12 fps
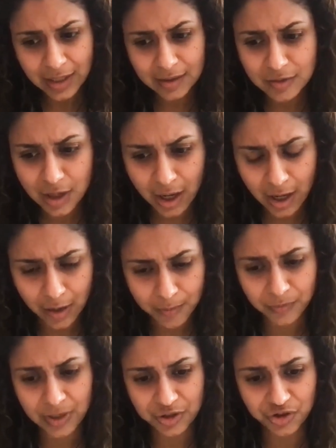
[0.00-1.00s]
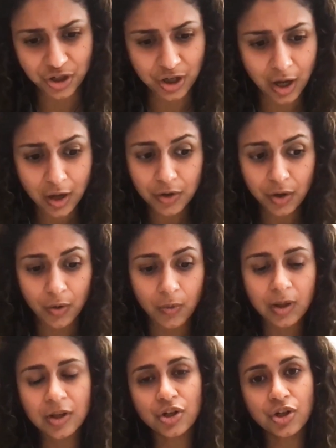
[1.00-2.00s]
in
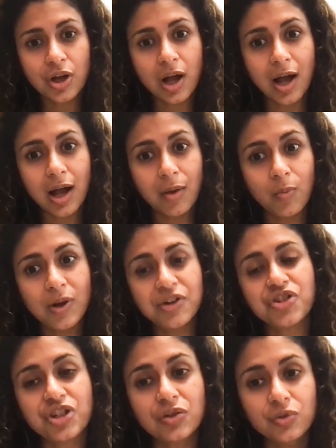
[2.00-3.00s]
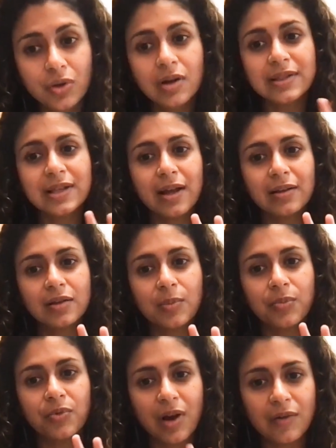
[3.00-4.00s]
Chicago, when she looked
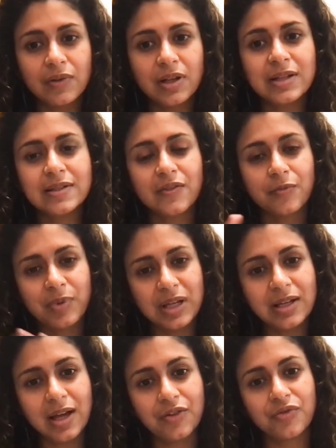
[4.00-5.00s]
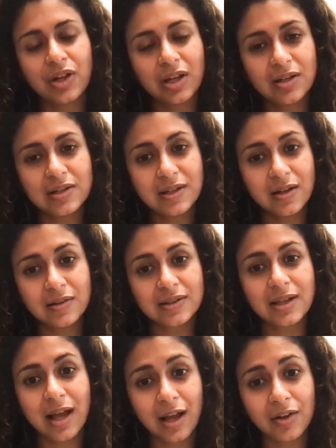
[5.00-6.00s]
at the prevalence of pediatric and
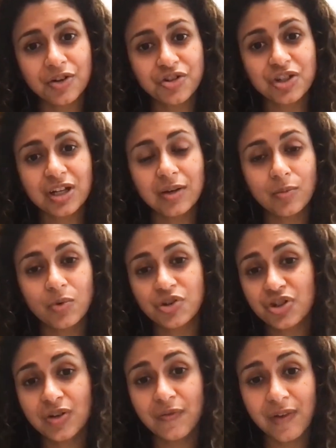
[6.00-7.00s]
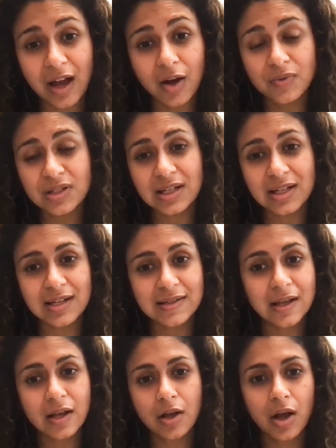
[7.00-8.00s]
adult allergy, what she found
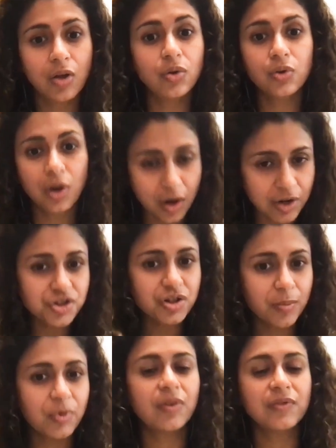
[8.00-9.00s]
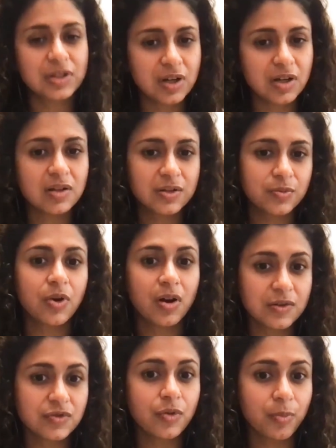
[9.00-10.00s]
is a large number of adults
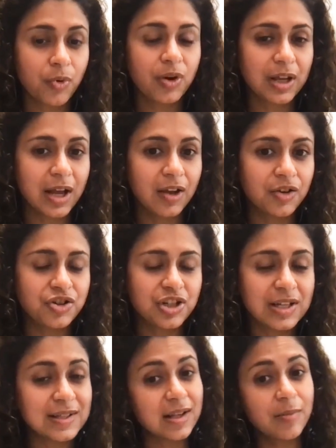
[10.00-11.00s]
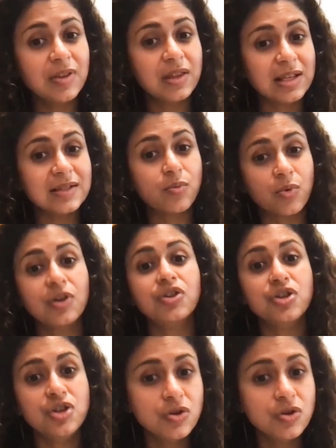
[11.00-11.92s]
were also reporting allergy, and some of these were